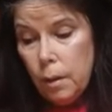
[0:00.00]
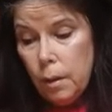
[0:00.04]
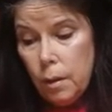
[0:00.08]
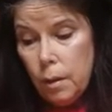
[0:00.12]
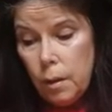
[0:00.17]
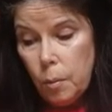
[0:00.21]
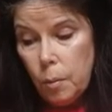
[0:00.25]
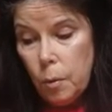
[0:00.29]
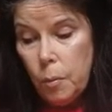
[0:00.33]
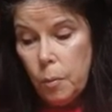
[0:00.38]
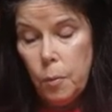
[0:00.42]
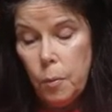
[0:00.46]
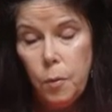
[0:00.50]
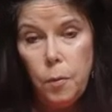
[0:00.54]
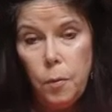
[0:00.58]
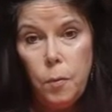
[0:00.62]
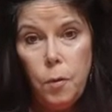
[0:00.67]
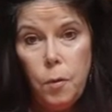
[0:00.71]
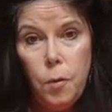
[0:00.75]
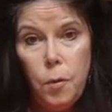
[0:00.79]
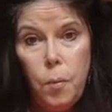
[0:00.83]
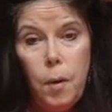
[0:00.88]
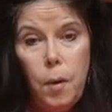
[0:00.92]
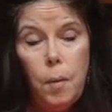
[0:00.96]
Some of
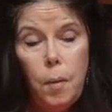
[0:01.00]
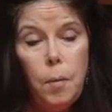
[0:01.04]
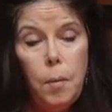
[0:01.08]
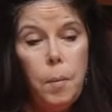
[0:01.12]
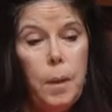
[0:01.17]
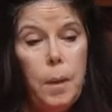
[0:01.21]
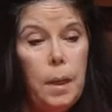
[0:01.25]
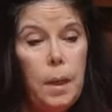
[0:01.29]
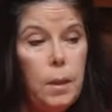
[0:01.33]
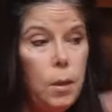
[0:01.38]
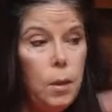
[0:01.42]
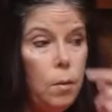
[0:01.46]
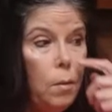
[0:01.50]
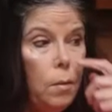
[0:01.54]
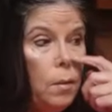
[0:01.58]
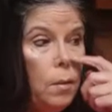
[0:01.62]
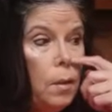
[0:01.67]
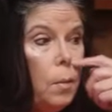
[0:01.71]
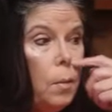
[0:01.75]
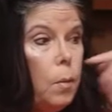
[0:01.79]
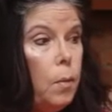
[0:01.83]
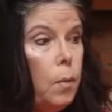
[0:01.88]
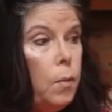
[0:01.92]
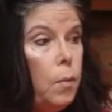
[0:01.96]
them you probably mastered,
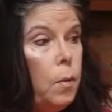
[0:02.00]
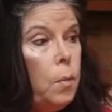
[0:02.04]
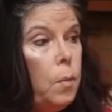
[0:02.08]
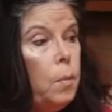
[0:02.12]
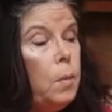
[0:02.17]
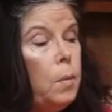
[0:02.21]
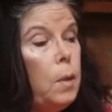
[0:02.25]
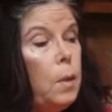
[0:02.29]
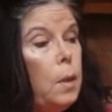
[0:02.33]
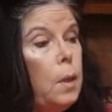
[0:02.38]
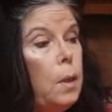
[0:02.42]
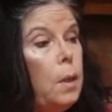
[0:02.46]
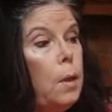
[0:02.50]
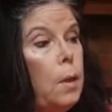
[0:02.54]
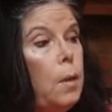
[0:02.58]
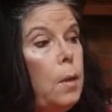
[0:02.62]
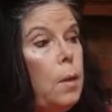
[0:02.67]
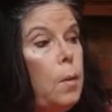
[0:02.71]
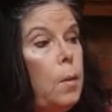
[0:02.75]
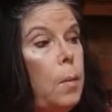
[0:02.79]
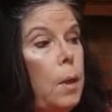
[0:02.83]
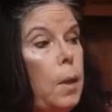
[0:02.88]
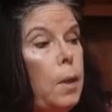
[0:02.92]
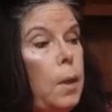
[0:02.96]
some of them
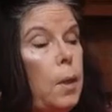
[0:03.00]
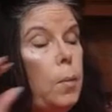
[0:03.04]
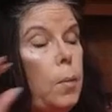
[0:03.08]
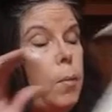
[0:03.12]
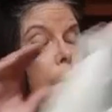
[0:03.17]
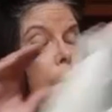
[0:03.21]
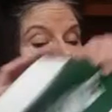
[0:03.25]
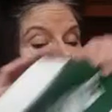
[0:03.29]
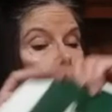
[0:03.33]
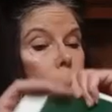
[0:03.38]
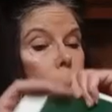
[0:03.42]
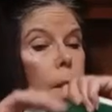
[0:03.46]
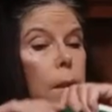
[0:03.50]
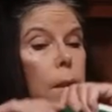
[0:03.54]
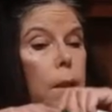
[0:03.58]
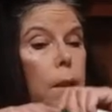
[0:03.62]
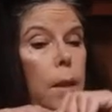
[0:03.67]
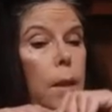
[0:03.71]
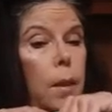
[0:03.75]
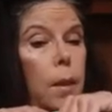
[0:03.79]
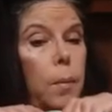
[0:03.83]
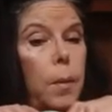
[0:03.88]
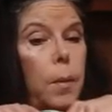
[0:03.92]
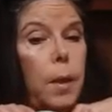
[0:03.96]
you may need practice
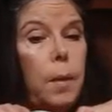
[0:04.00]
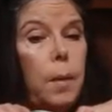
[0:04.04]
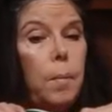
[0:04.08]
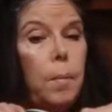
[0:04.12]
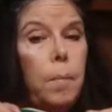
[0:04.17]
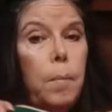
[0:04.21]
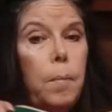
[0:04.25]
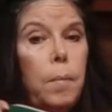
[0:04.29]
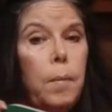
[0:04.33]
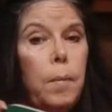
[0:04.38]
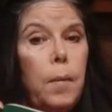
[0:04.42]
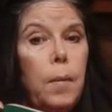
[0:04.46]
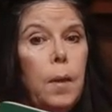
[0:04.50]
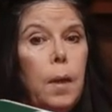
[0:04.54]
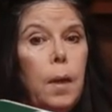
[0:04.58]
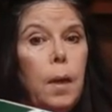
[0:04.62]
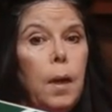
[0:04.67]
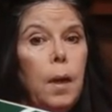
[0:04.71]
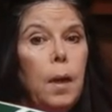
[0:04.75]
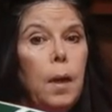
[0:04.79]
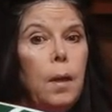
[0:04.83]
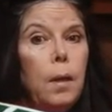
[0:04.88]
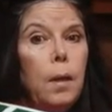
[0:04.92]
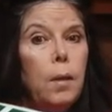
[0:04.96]
like me.
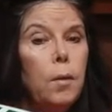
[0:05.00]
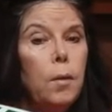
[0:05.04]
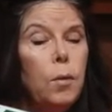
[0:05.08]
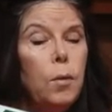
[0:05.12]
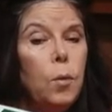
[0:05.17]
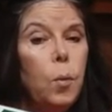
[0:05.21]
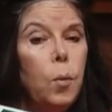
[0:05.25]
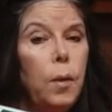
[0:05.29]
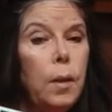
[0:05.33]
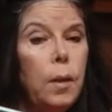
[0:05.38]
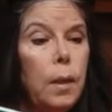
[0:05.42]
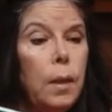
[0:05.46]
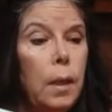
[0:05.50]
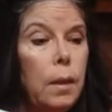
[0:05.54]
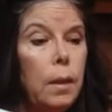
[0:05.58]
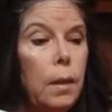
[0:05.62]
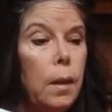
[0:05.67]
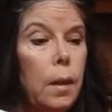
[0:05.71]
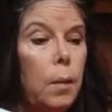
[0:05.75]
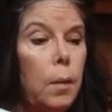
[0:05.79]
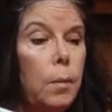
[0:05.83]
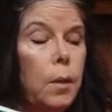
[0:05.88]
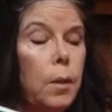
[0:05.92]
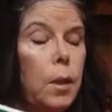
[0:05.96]
Then there's one thing
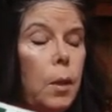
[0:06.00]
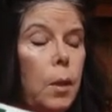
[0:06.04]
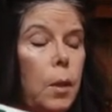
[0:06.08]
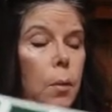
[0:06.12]
that I was